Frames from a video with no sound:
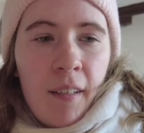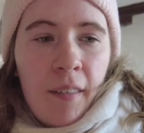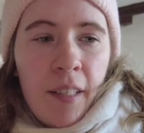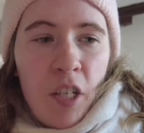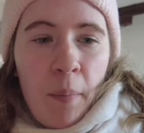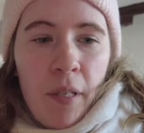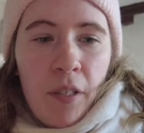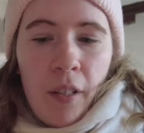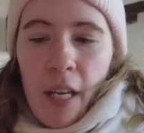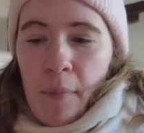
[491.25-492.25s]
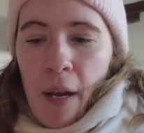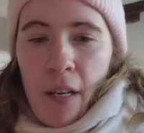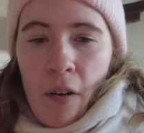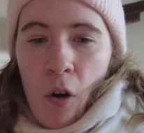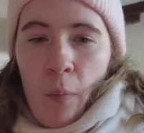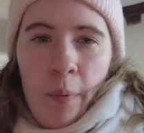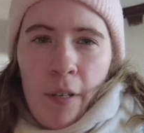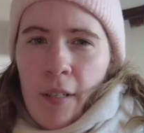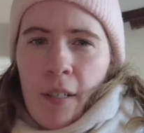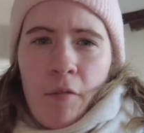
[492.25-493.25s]
let's jump into like my
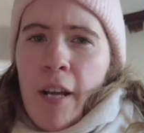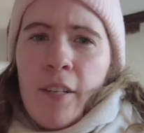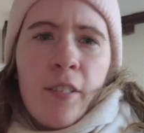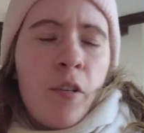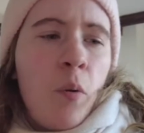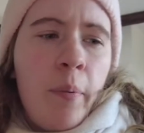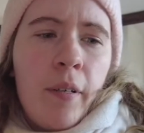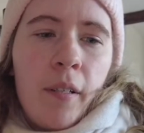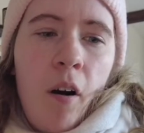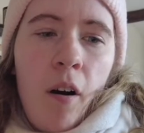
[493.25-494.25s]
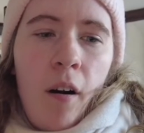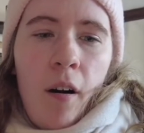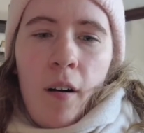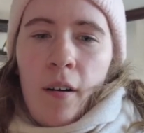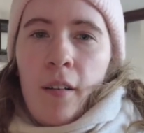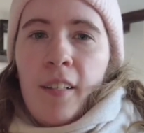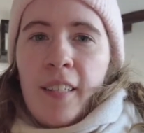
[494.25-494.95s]
notebook, writer's notebook haul.